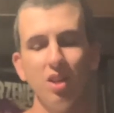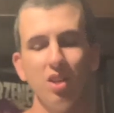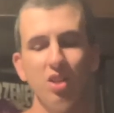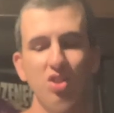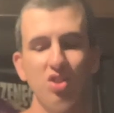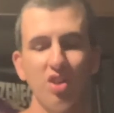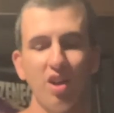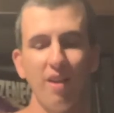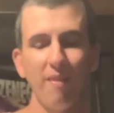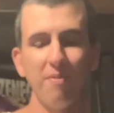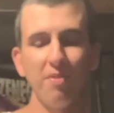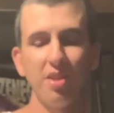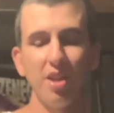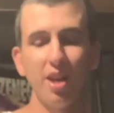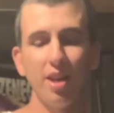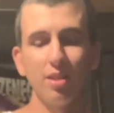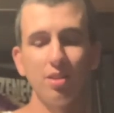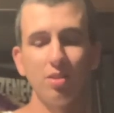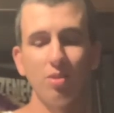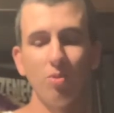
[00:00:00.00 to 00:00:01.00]
John
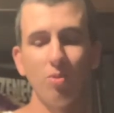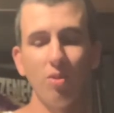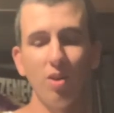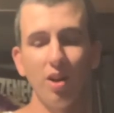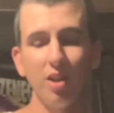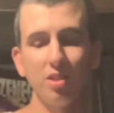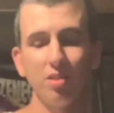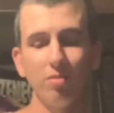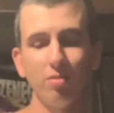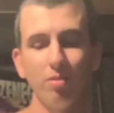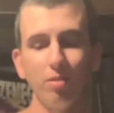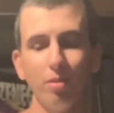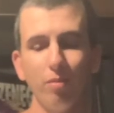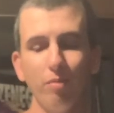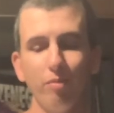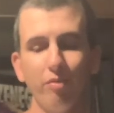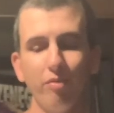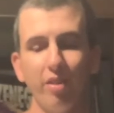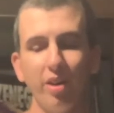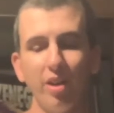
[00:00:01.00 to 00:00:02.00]
takes Kwan to an old
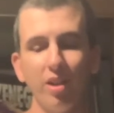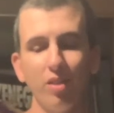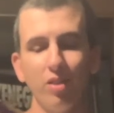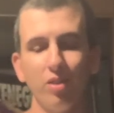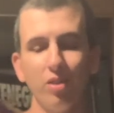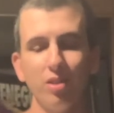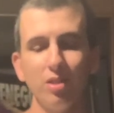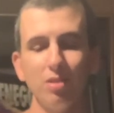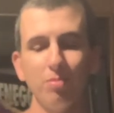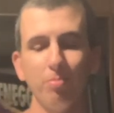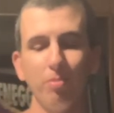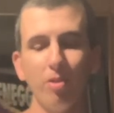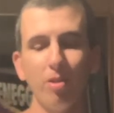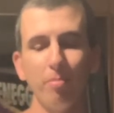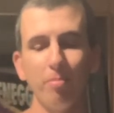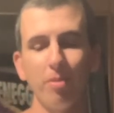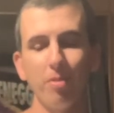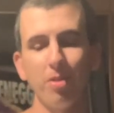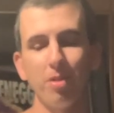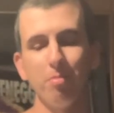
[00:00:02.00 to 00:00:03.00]
friend and learns more
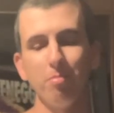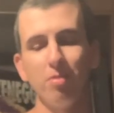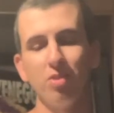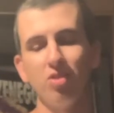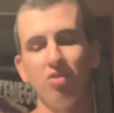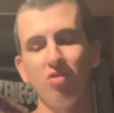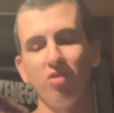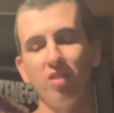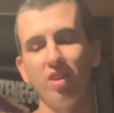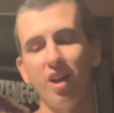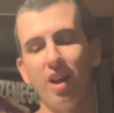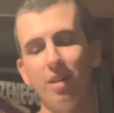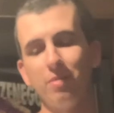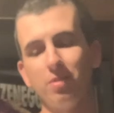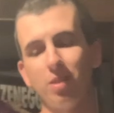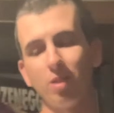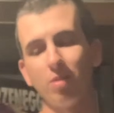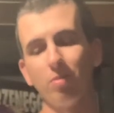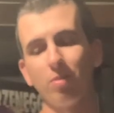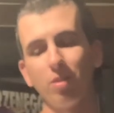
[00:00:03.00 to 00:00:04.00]
about the mystery
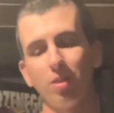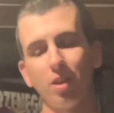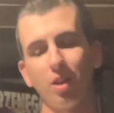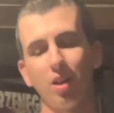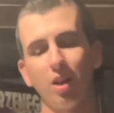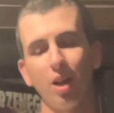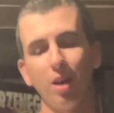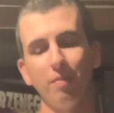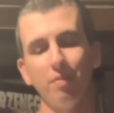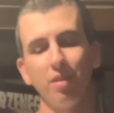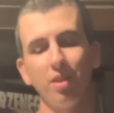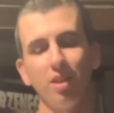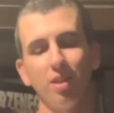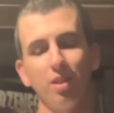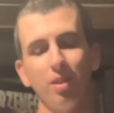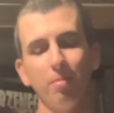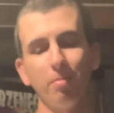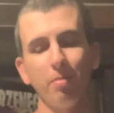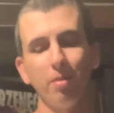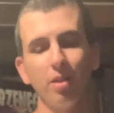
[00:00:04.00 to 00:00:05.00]
object with the
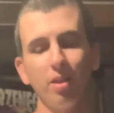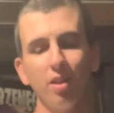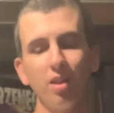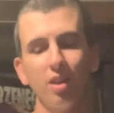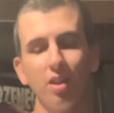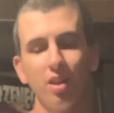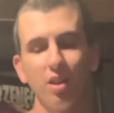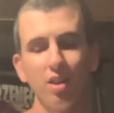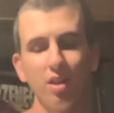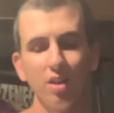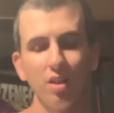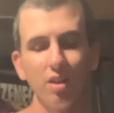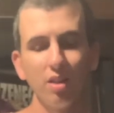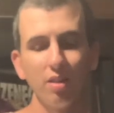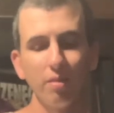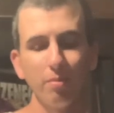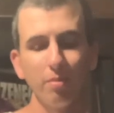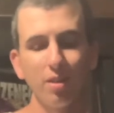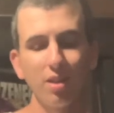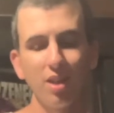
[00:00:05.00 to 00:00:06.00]
Covenant and the
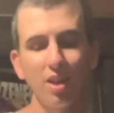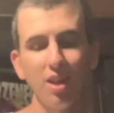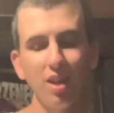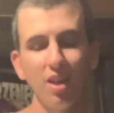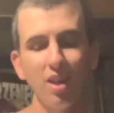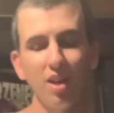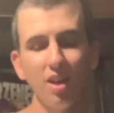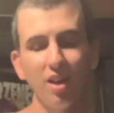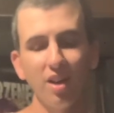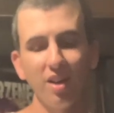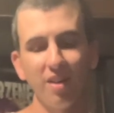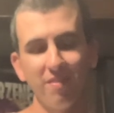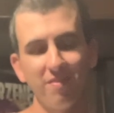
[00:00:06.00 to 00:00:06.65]
Makee. Uh,